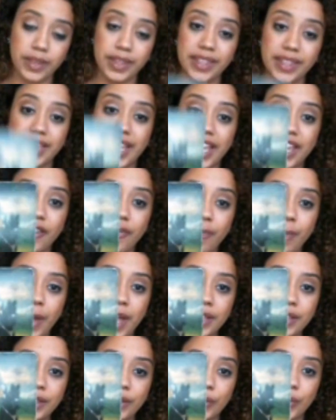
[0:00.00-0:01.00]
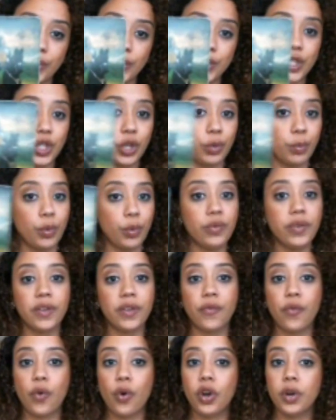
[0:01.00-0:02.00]
Knight of Pentacles, you're moving
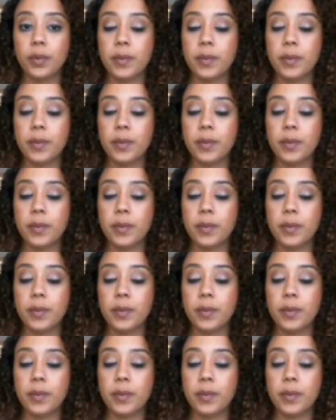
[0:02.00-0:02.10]
forward